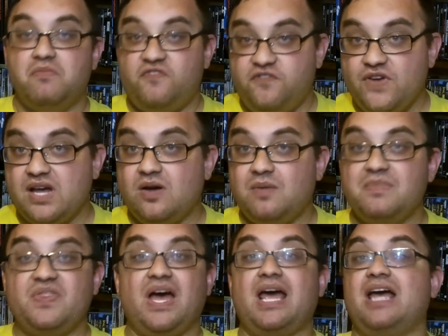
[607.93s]

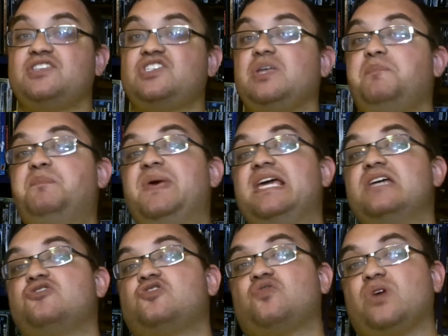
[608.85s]
film that has the
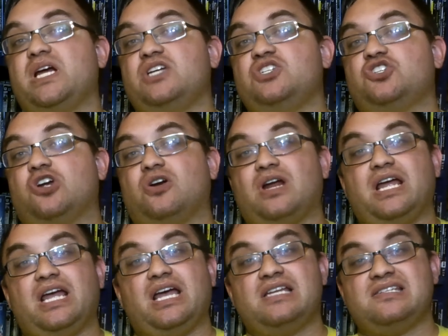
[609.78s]
biggest grandeur
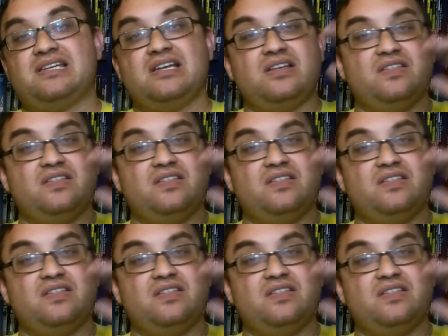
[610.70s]
and